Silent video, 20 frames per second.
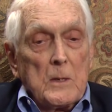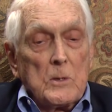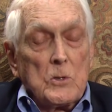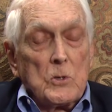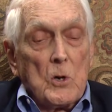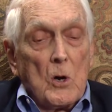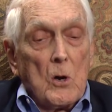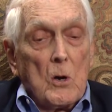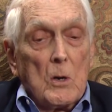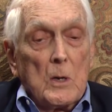
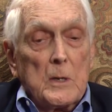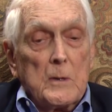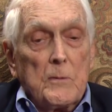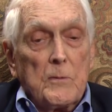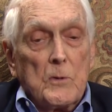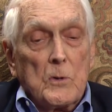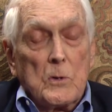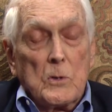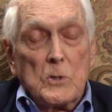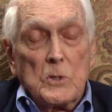Charlie,
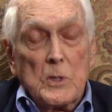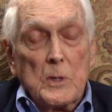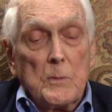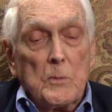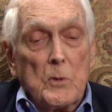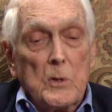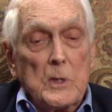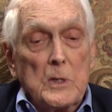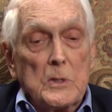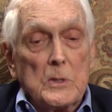for some
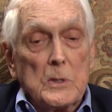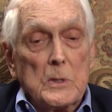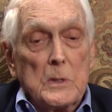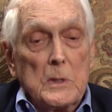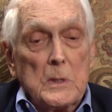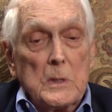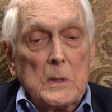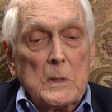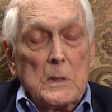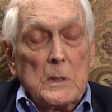reason,
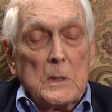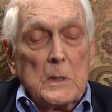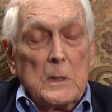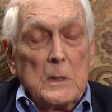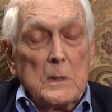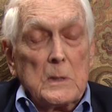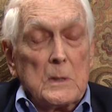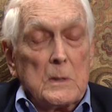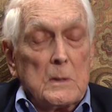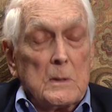
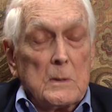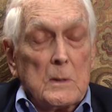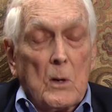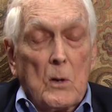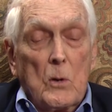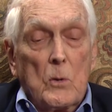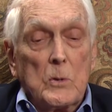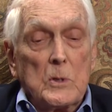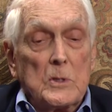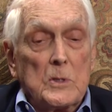
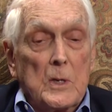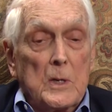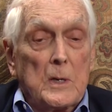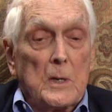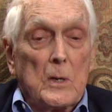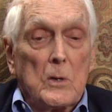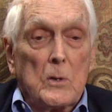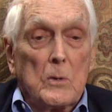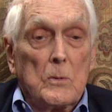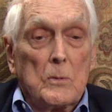always
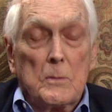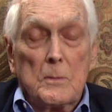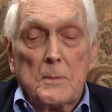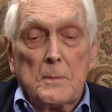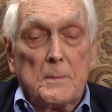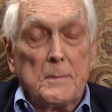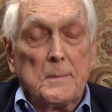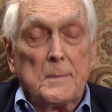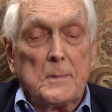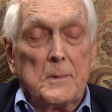unknown
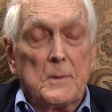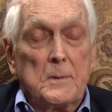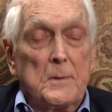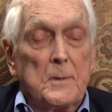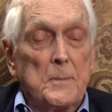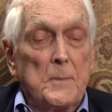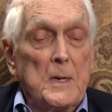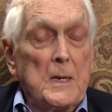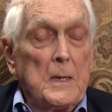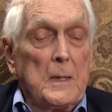
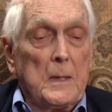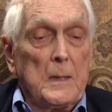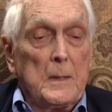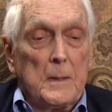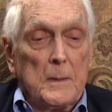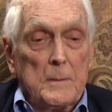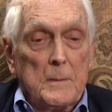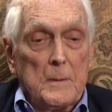to me,